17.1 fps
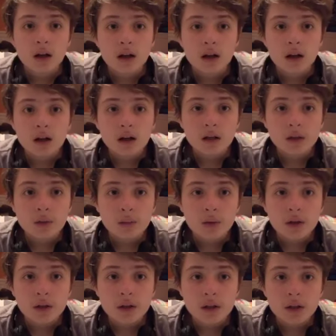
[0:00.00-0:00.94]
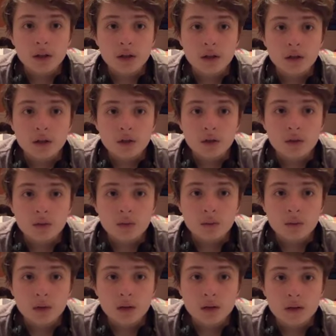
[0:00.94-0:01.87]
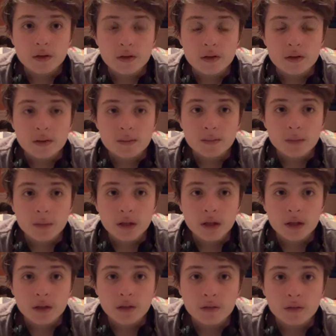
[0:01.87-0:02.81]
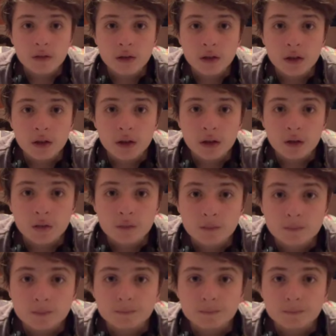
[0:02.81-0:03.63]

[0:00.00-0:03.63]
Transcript: All I wanted to do was make a video.